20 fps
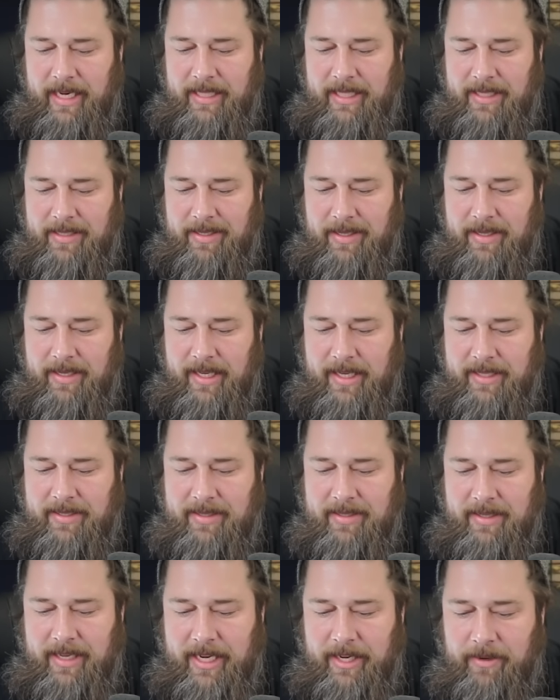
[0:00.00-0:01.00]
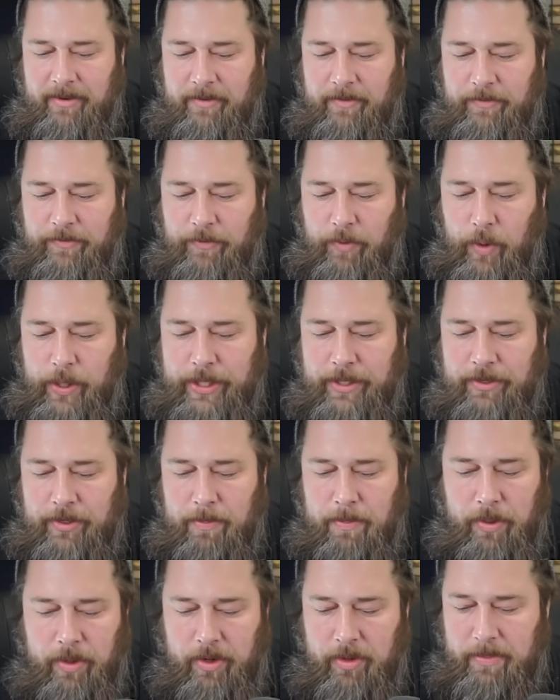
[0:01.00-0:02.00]
And that's a nice, like, foil
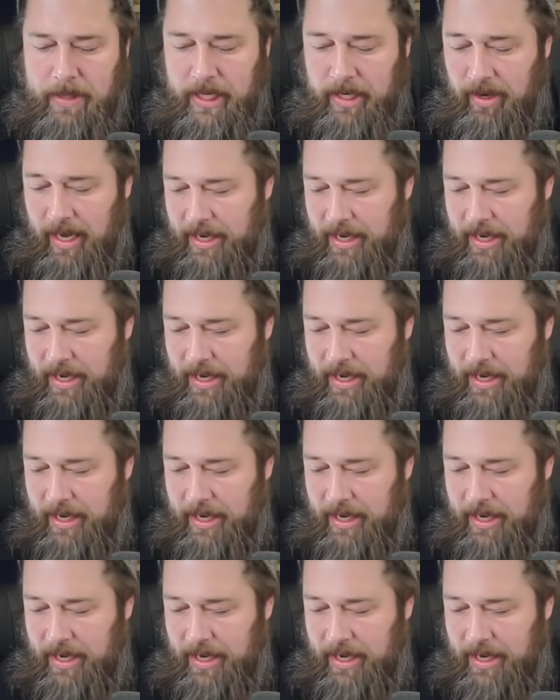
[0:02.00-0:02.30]
promo.